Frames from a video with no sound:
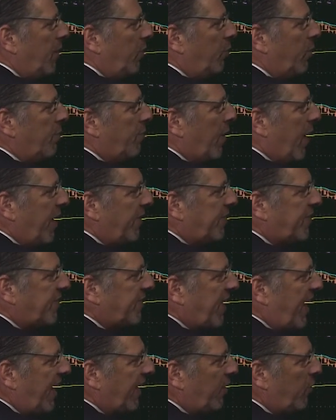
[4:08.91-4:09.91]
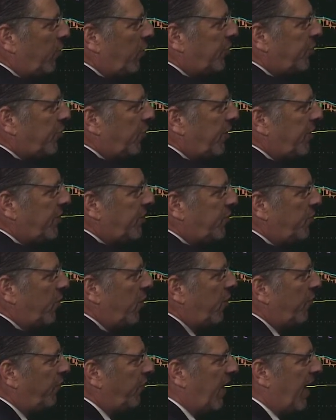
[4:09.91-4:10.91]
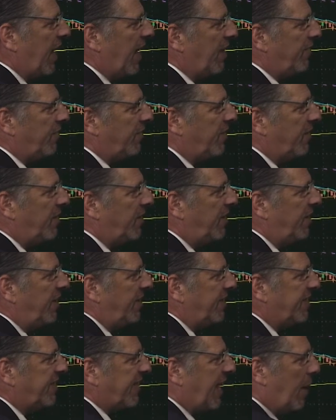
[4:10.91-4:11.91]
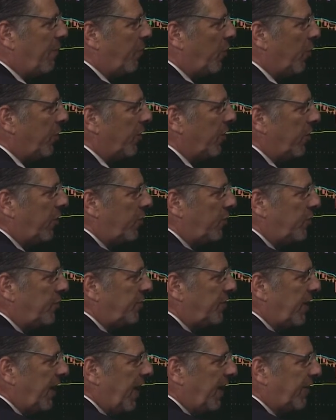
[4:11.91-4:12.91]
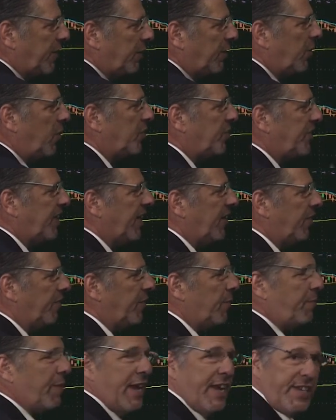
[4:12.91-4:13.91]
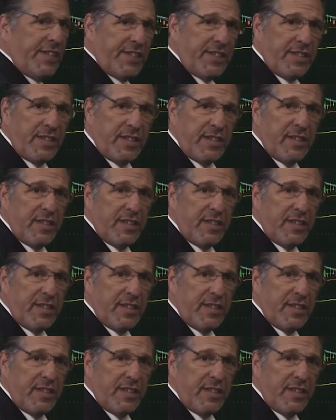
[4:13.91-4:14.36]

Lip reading: We buy the stock at 122.05. Stop order goes at the low sale of the base.